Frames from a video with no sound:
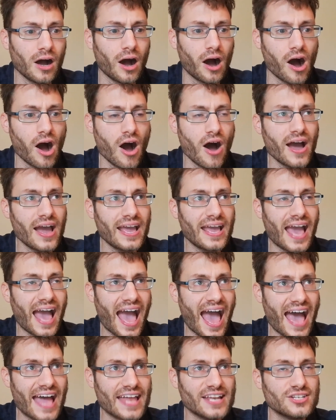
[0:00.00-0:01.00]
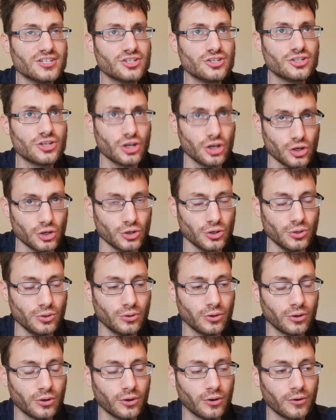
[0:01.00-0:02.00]
I had to
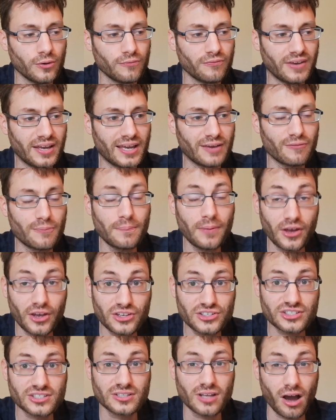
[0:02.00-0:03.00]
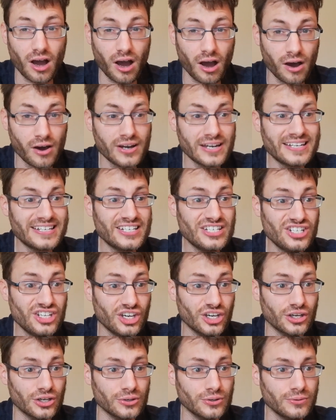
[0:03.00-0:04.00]
think of a person I
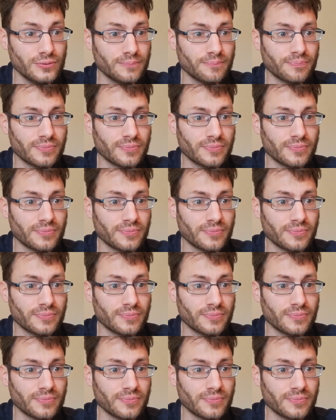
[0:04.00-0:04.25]
knew,